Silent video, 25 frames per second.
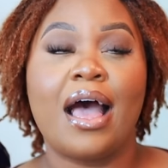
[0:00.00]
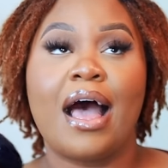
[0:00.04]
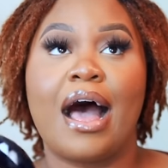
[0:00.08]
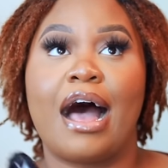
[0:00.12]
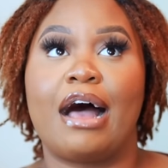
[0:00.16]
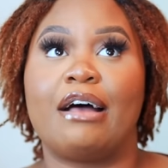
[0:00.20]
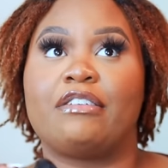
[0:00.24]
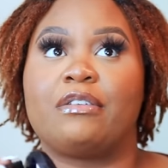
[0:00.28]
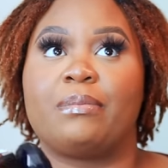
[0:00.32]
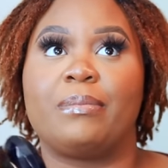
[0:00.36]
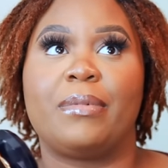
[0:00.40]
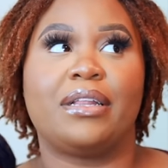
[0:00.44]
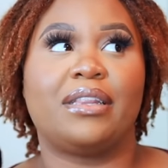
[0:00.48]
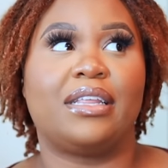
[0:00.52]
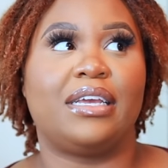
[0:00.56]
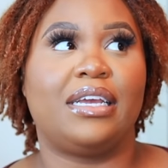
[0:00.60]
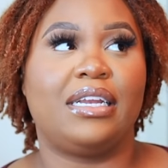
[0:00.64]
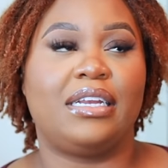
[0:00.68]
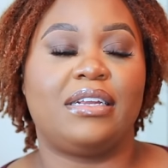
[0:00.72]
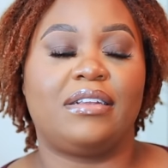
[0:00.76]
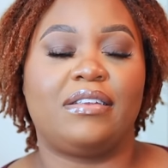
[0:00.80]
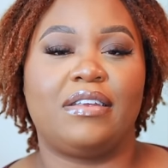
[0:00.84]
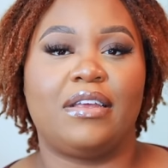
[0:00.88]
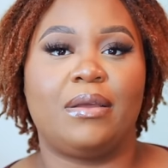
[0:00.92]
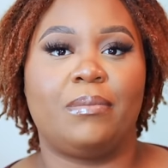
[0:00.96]
I smelled the E
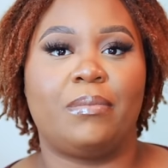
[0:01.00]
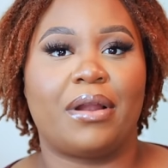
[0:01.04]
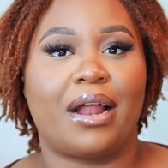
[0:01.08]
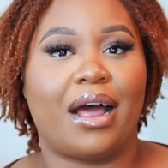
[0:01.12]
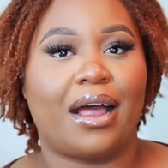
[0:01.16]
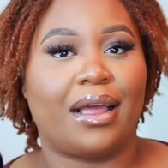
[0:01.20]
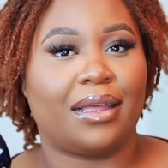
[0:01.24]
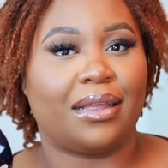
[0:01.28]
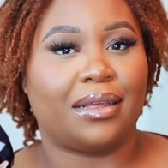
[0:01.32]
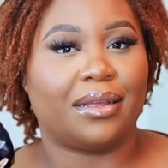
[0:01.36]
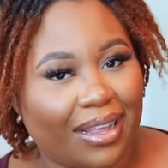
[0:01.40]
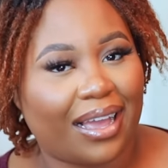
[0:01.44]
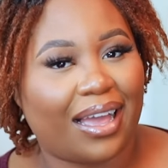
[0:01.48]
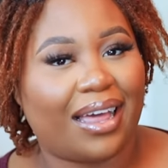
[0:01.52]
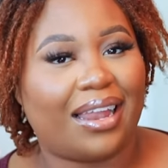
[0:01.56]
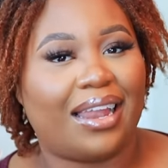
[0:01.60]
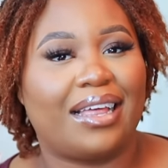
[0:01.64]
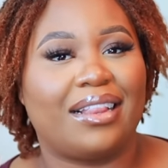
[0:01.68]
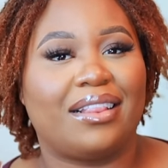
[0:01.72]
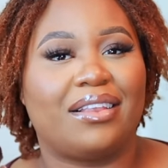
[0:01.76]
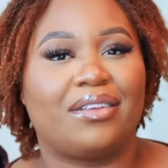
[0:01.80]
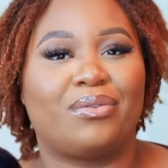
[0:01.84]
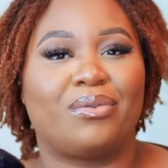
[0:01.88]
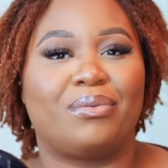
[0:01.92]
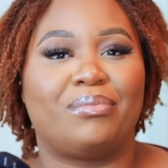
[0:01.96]
D T, but I think I
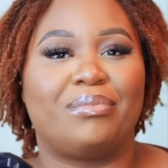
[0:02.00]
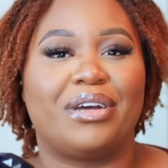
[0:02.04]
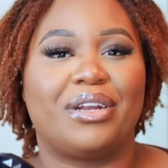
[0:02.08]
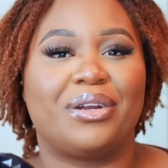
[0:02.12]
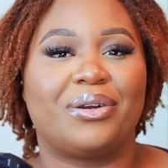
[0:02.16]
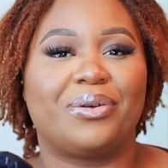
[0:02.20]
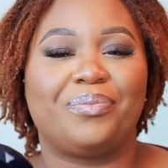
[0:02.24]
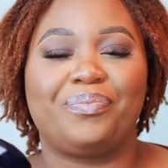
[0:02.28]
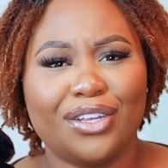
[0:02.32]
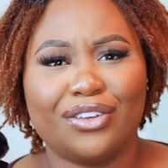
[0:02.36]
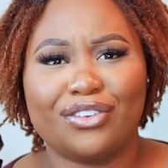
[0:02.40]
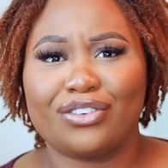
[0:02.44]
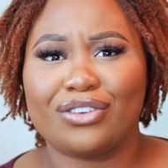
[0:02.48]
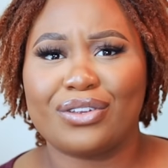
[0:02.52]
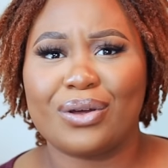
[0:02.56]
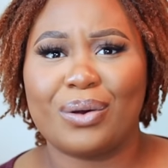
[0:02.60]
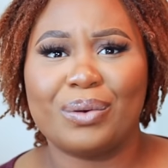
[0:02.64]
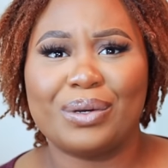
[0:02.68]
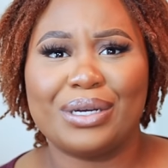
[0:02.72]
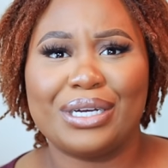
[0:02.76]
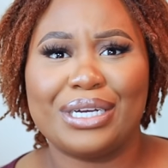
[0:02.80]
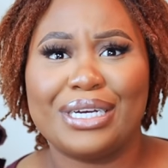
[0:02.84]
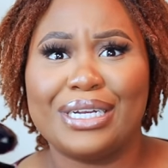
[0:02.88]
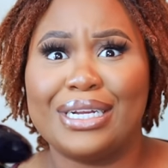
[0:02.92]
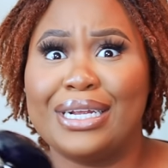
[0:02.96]
like this one better. It's so
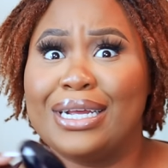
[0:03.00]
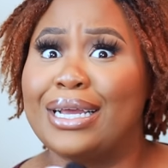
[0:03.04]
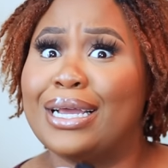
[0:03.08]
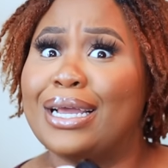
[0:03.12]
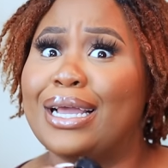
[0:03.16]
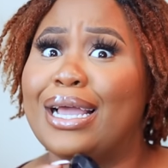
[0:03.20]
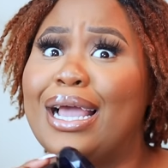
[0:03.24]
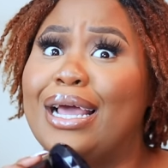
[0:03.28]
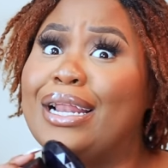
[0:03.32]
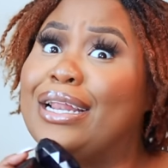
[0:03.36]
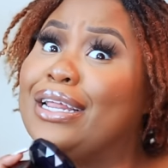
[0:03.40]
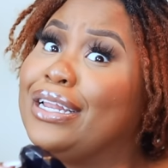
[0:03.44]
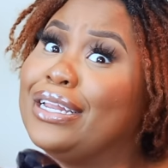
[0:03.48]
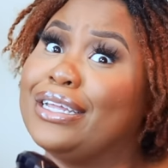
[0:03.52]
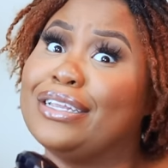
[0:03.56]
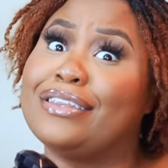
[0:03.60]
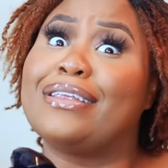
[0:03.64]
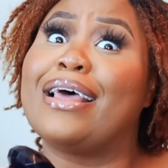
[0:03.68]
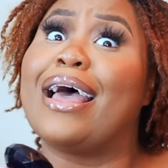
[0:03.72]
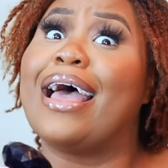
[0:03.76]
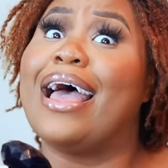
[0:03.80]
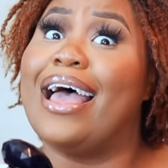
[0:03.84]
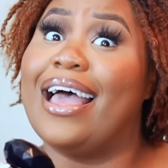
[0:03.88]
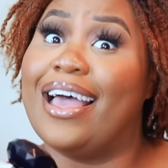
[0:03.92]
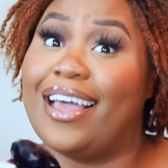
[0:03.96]
good, and it
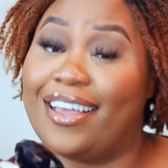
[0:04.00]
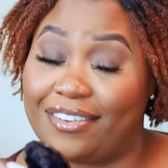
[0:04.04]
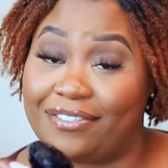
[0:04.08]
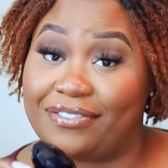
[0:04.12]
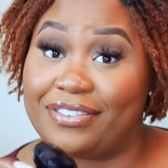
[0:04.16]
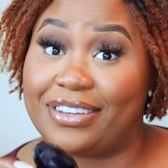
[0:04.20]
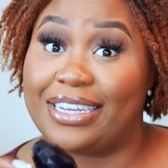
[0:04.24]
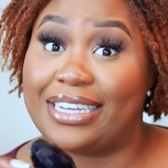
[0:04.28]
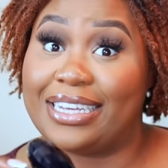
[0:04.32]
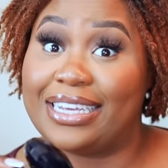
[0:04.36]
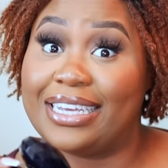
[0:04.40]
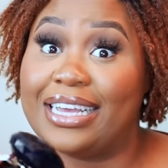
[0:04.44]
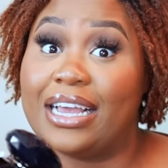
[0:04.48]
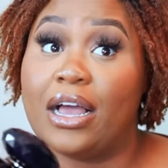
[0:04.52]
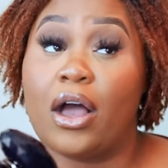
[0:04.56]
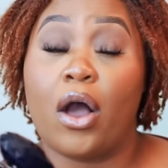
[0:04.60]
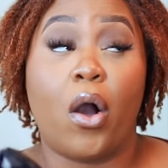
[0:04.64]
is heavy.